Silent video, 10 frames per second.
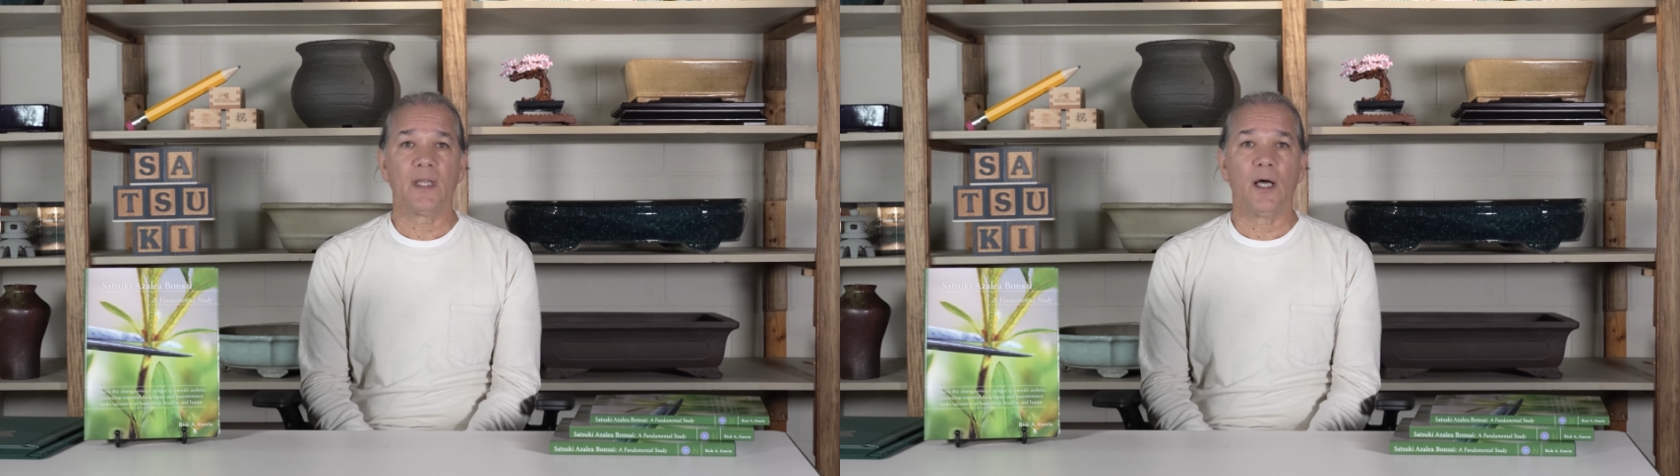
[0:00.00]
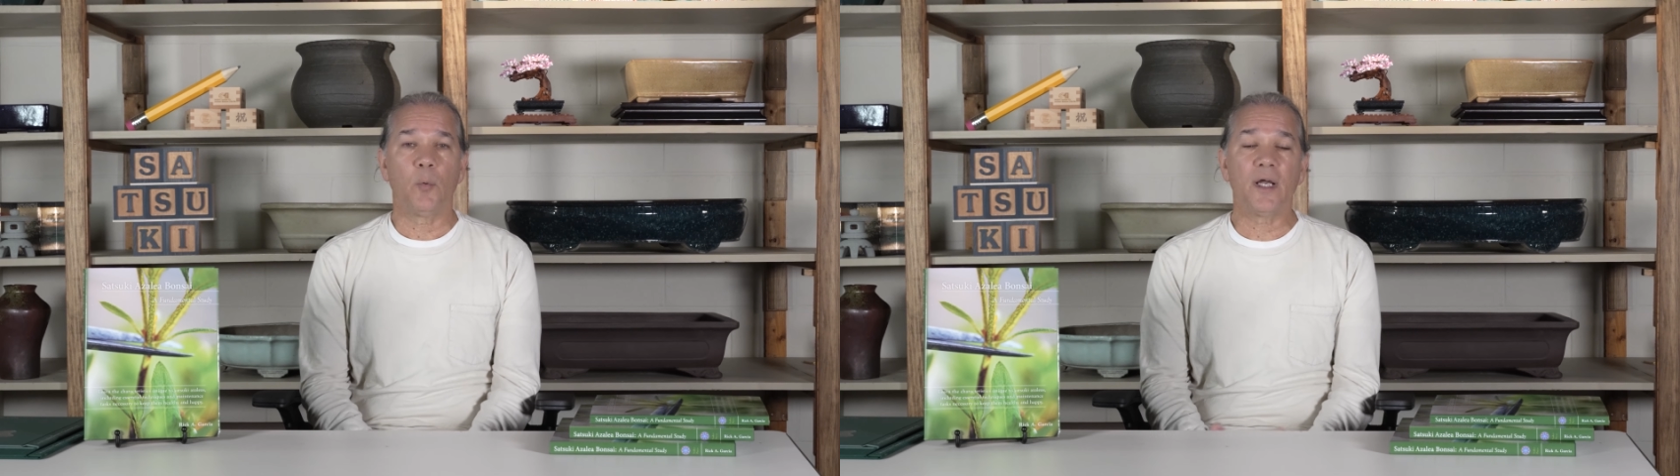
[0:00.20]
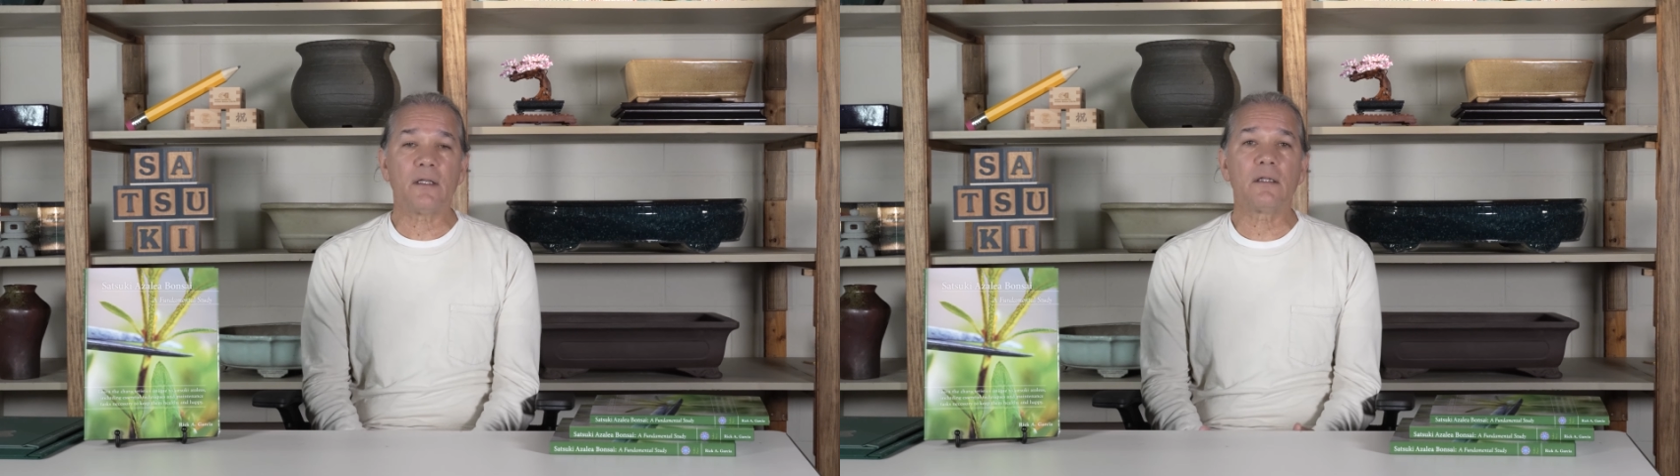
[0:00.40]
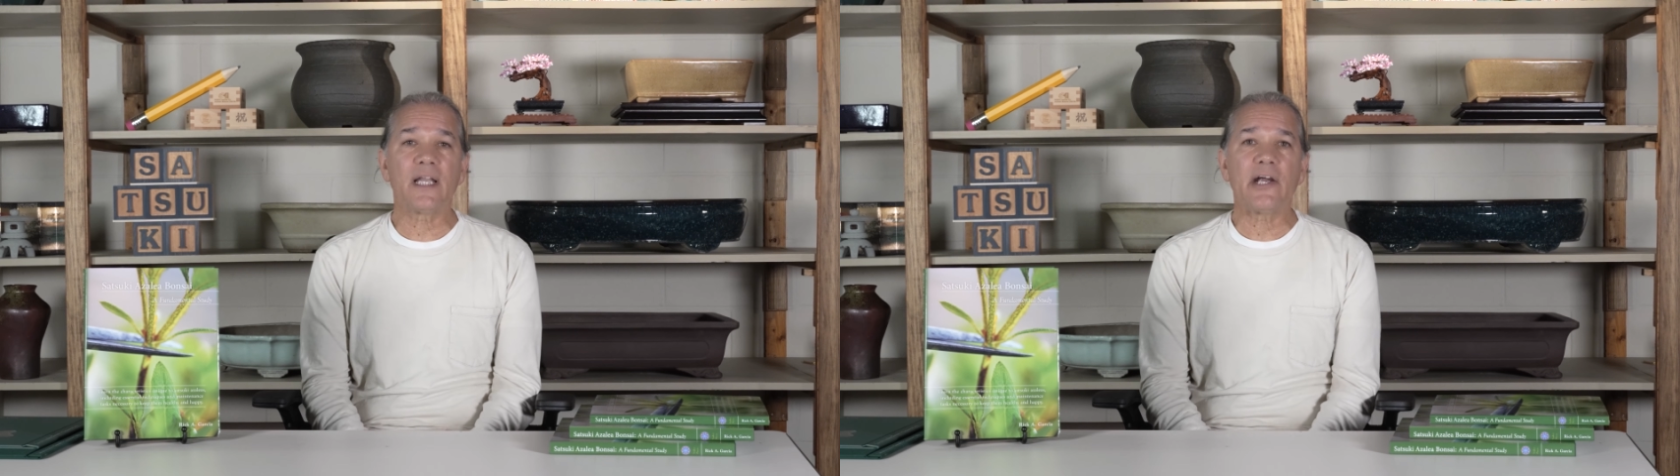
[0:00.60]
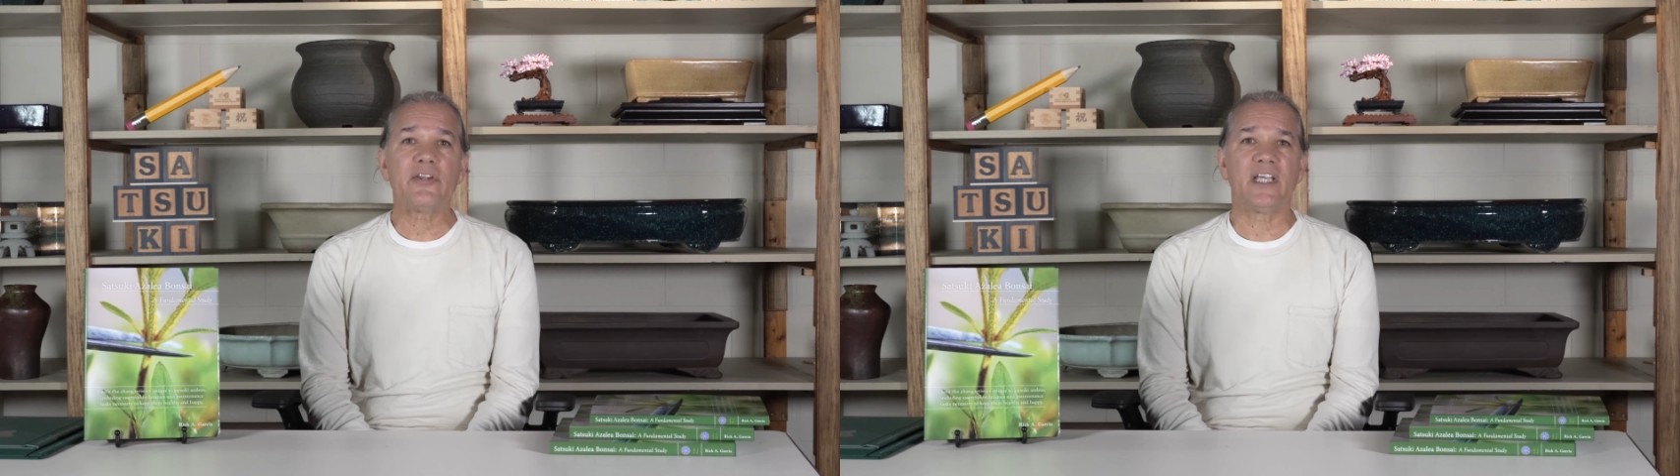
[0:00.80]
I wanted to
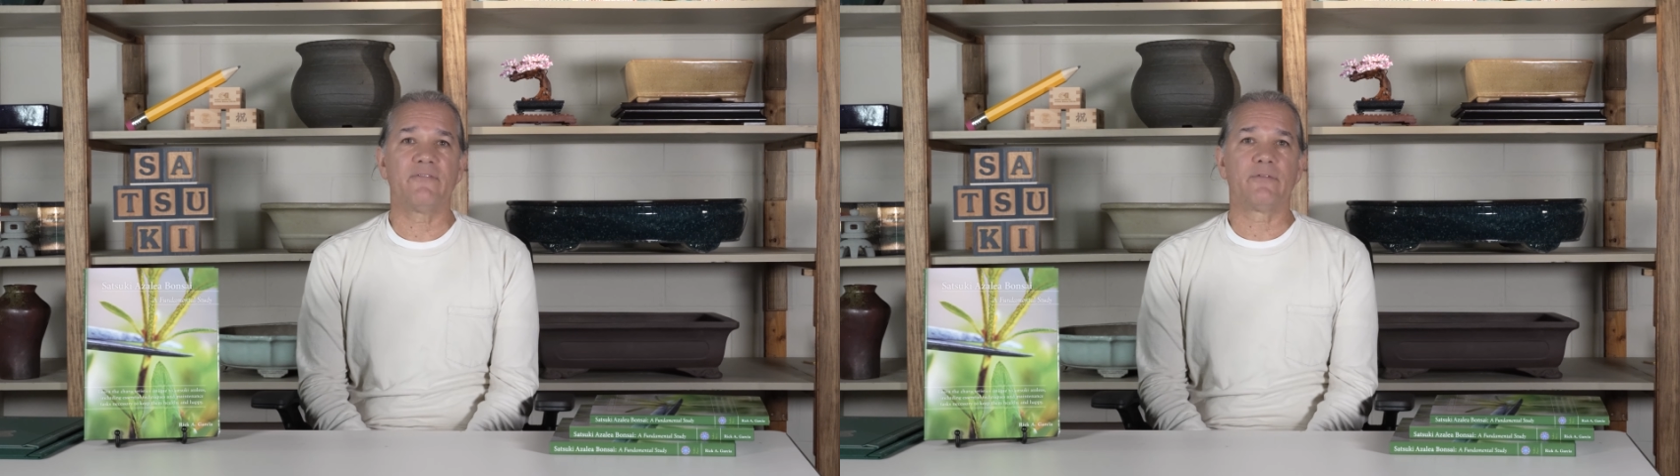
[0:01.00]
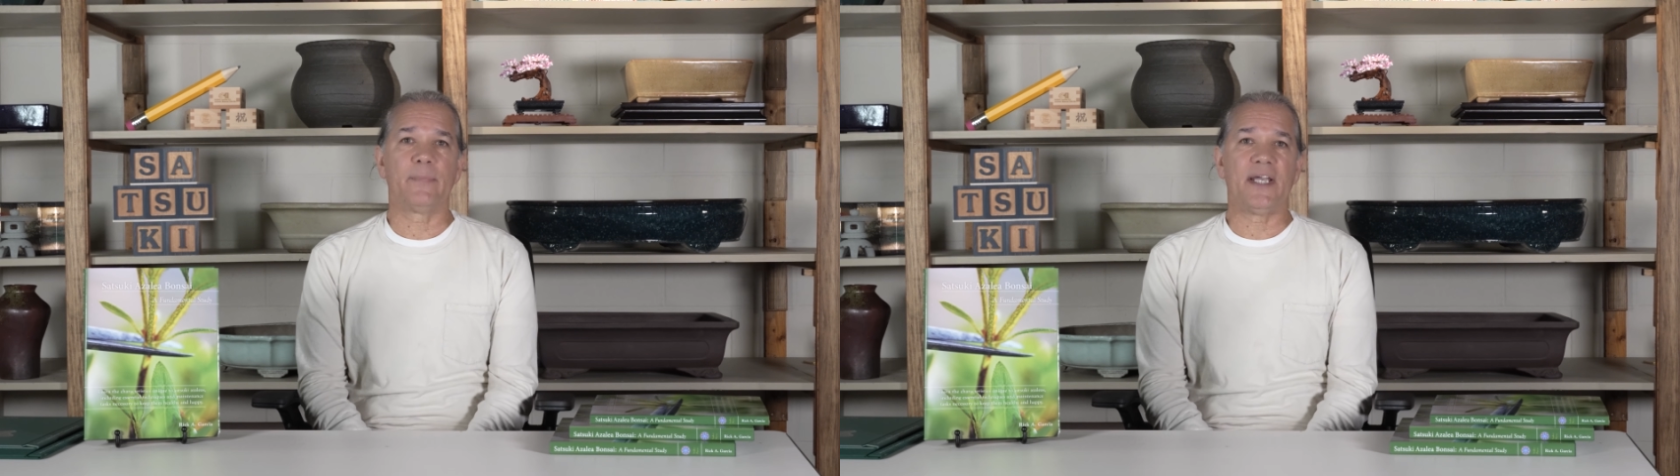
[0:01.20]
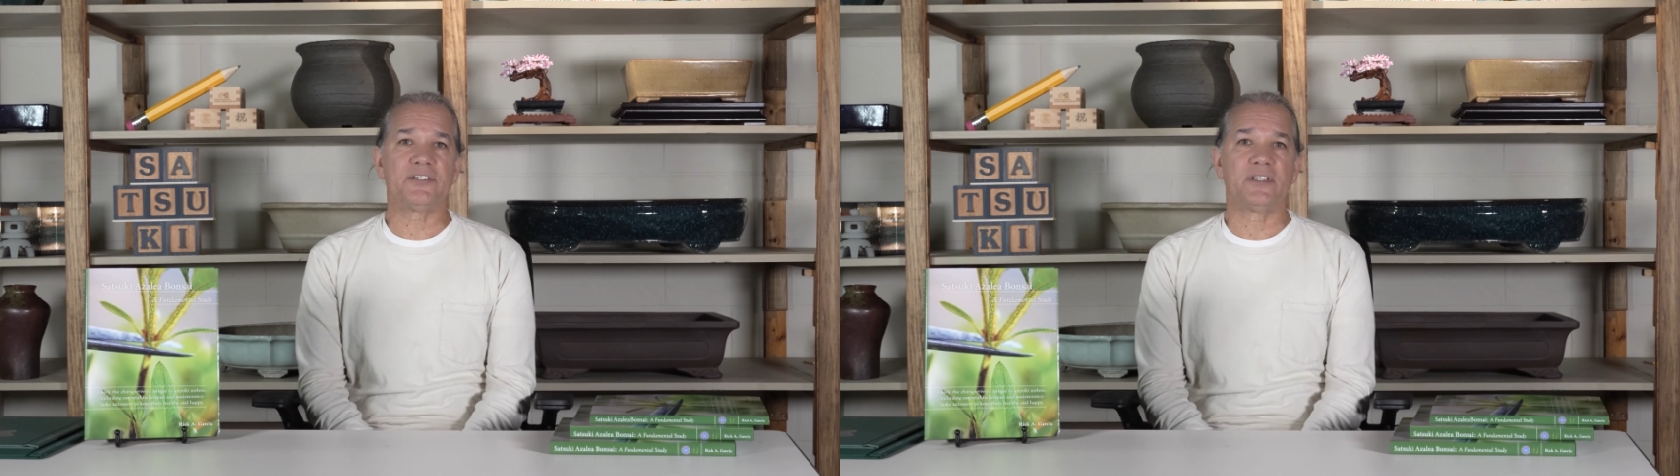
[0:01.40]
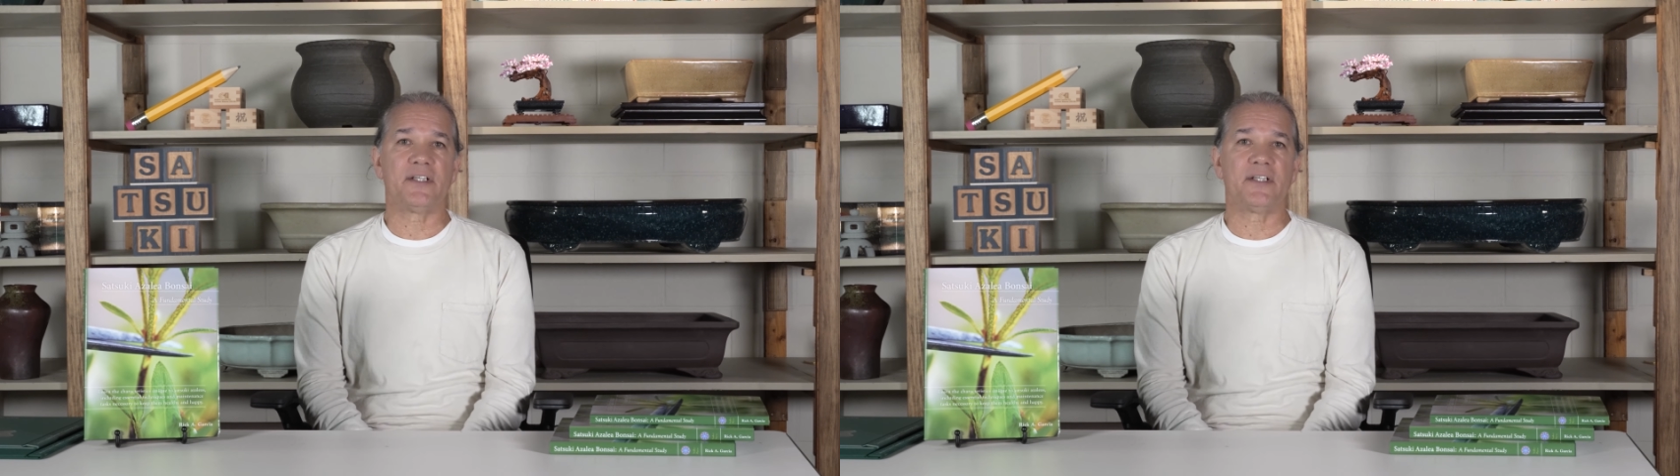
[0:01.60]
layer the information